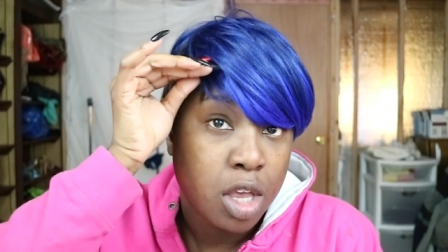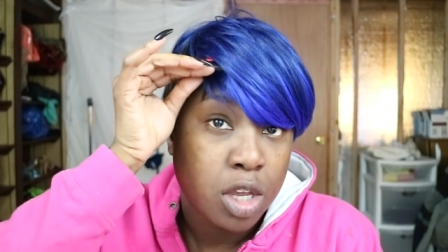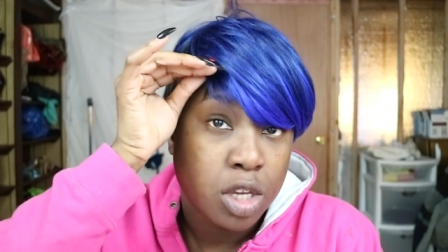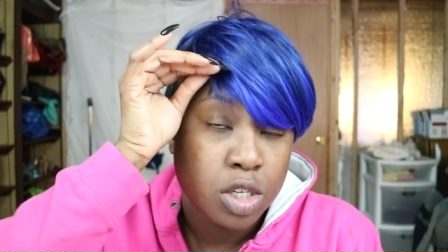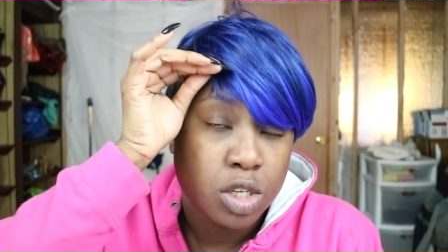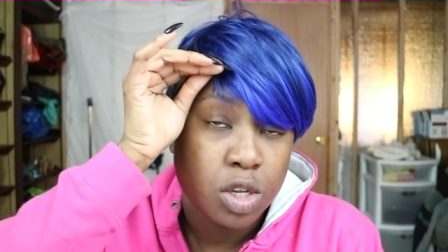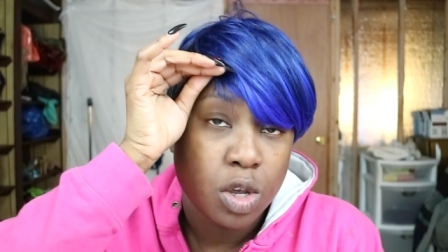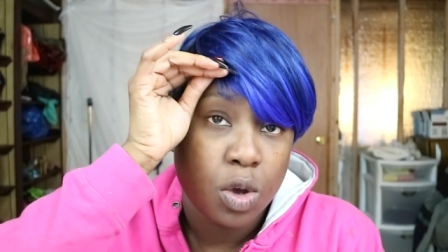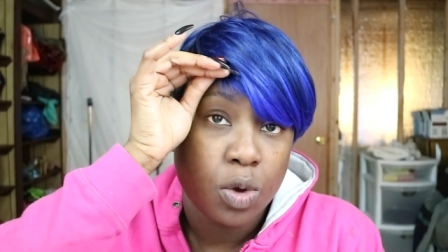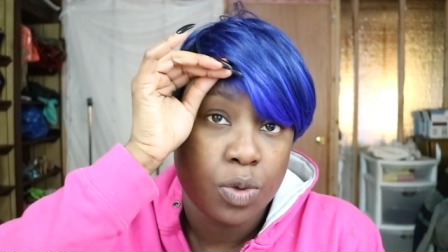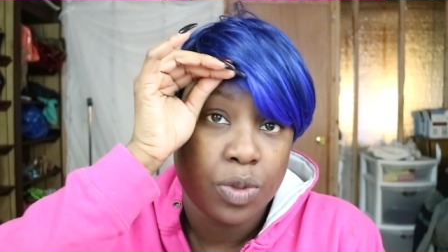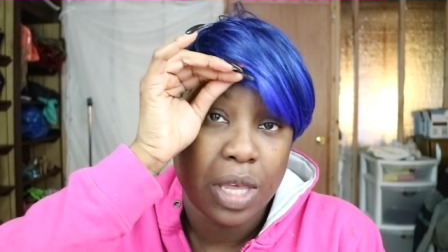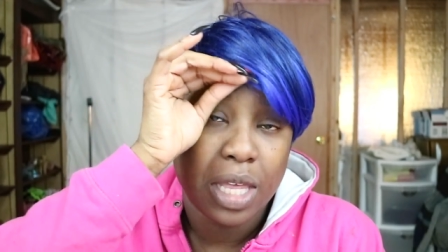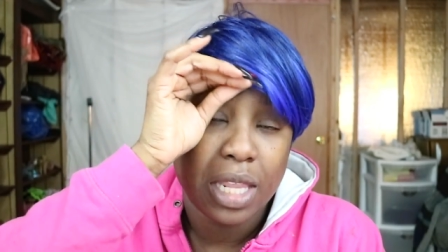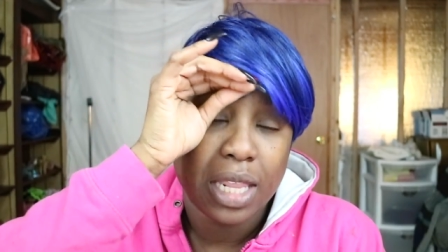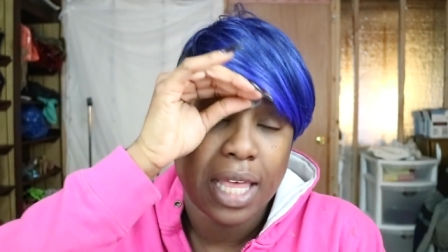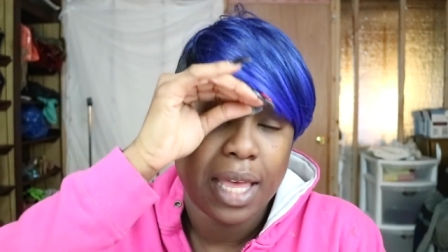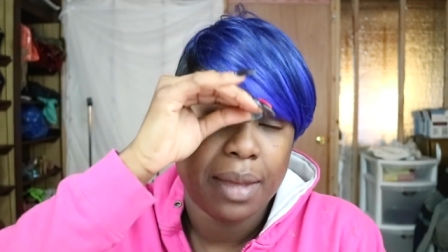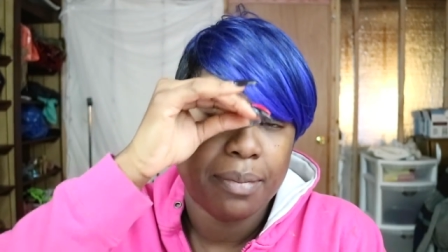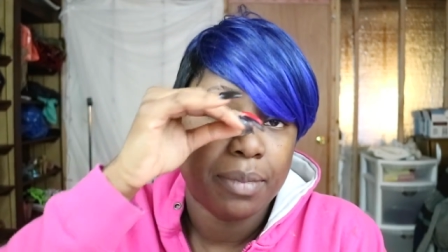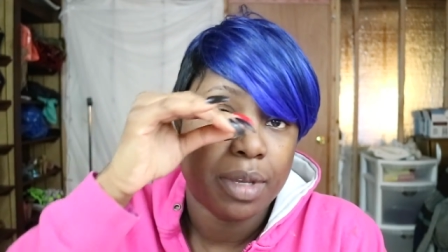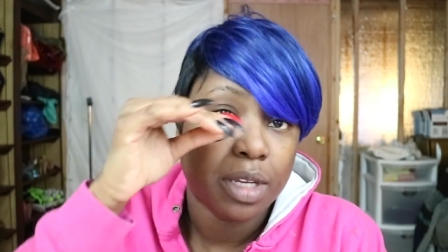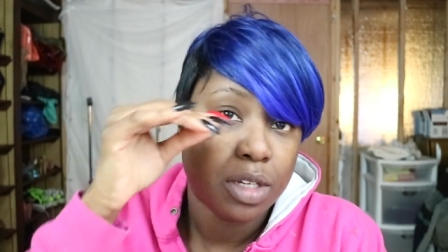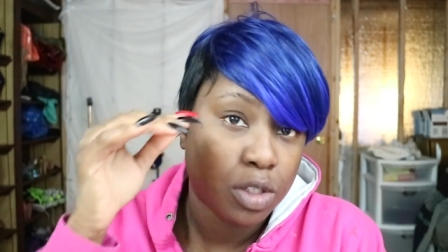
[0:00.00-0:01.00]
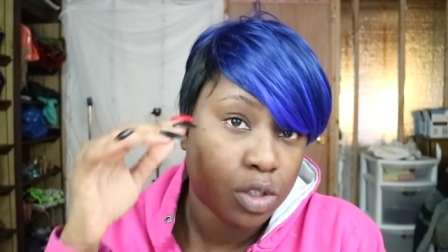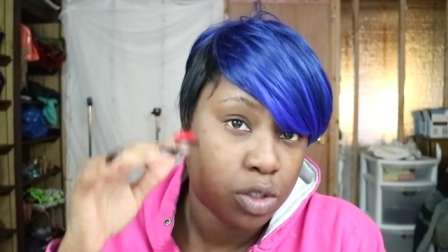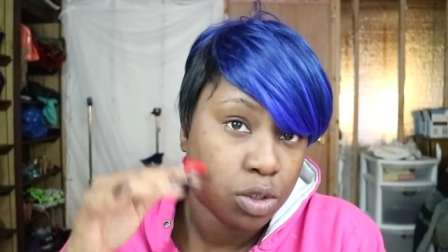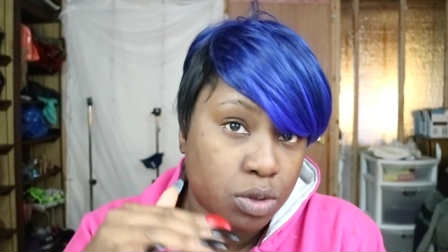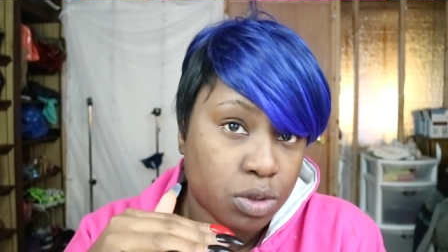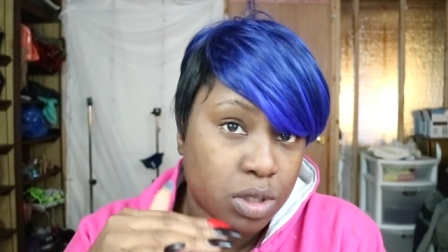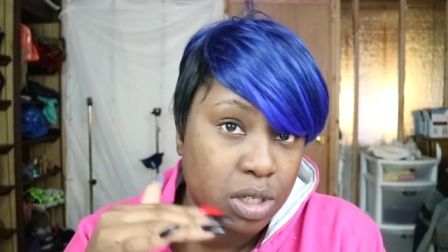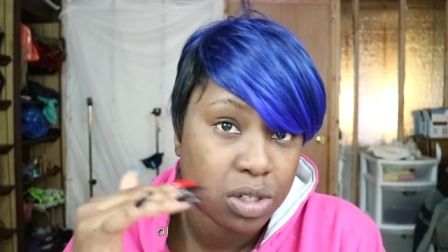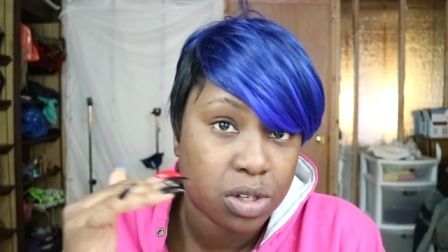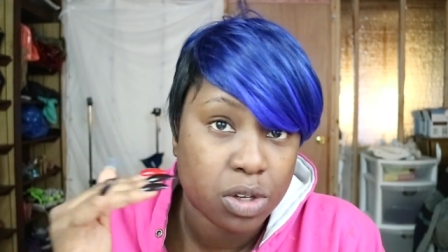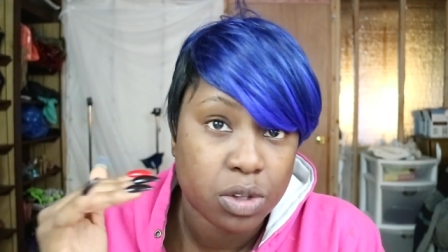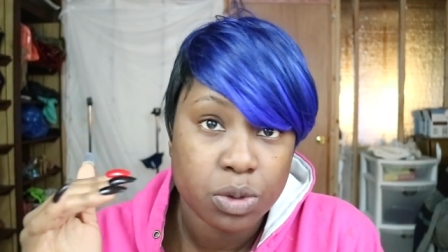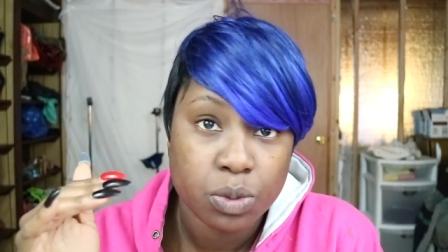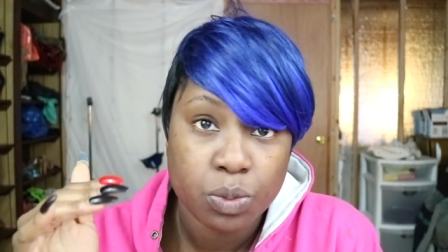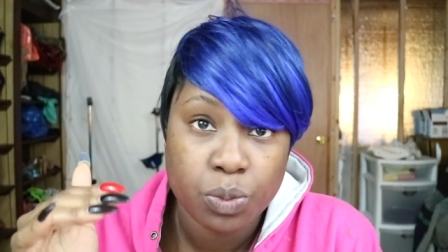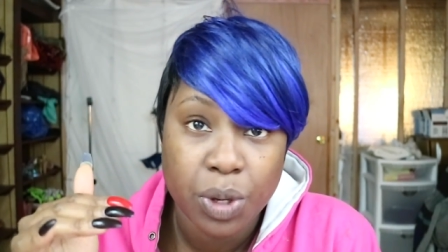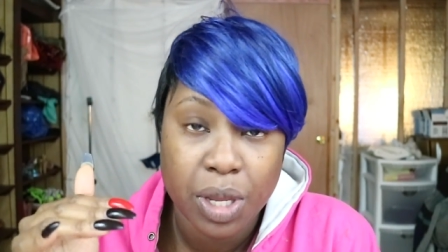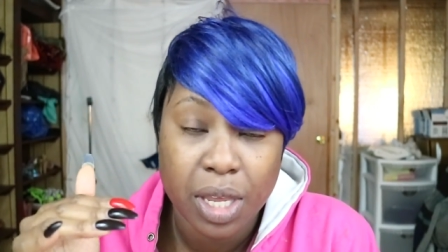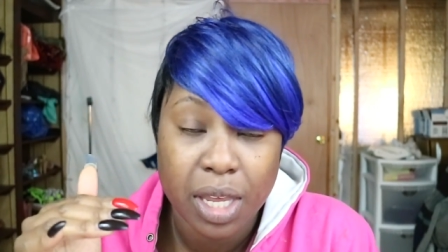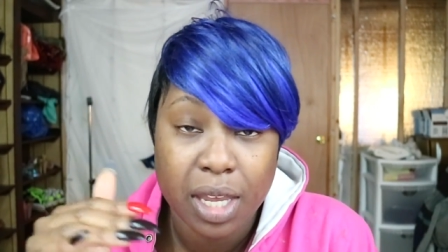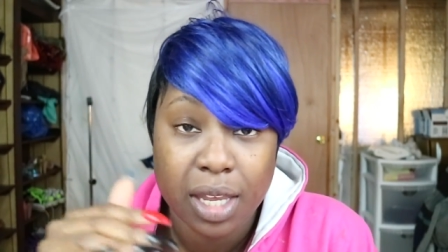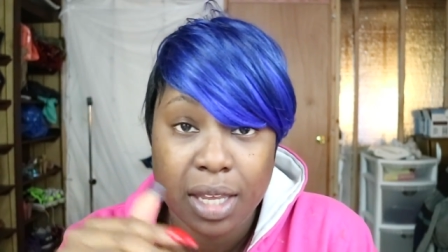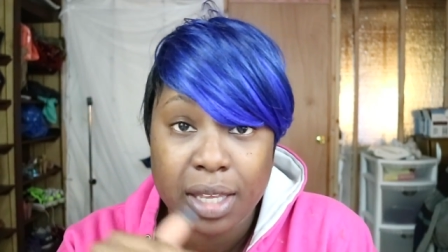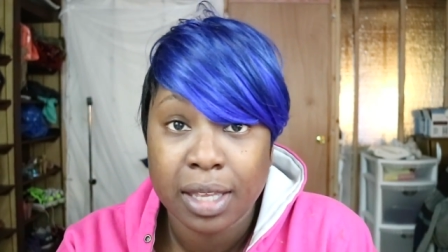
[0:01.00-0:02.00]
so they let me choose another
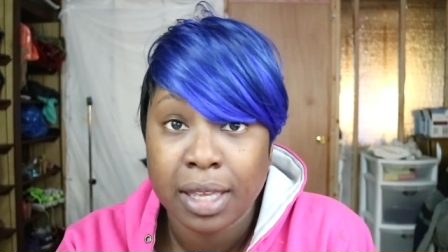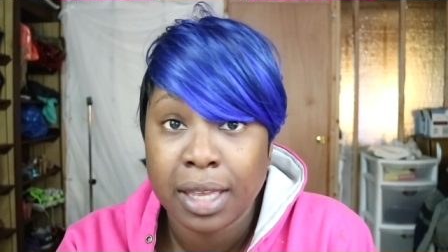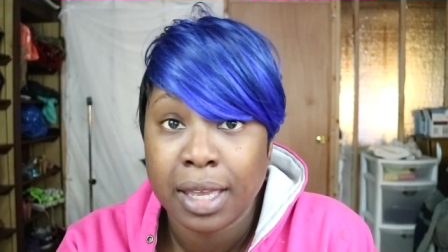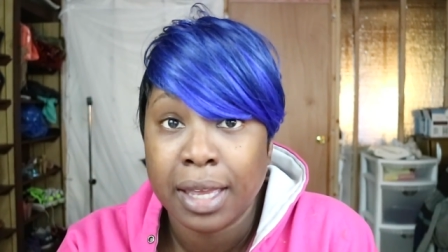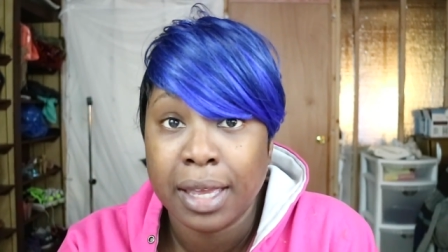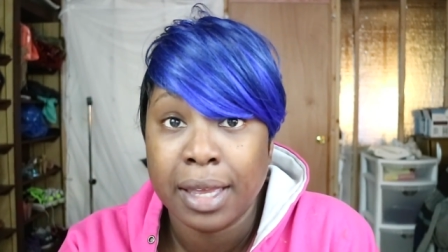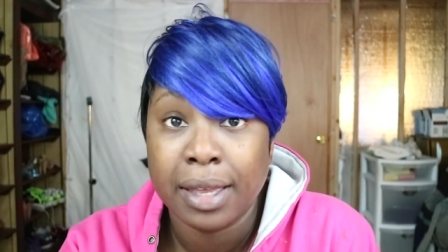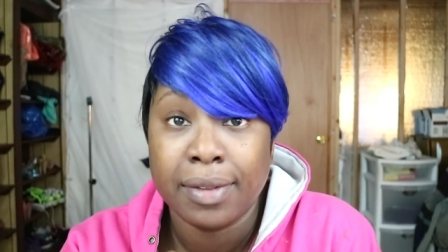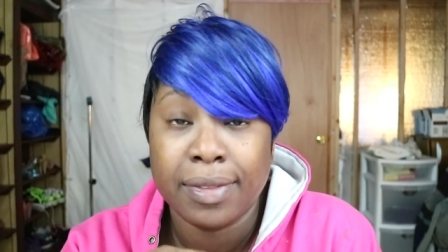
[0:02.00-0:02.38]
wig